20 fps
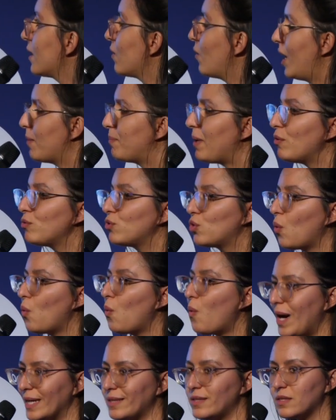About the
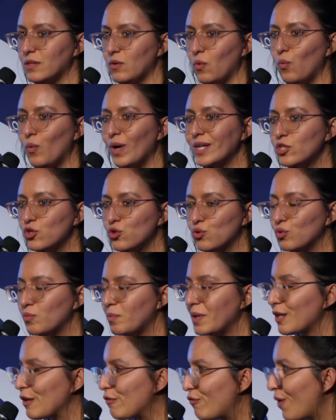what should
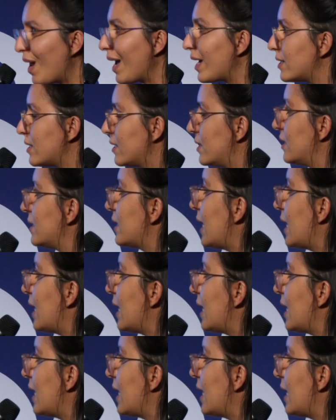be reflected in the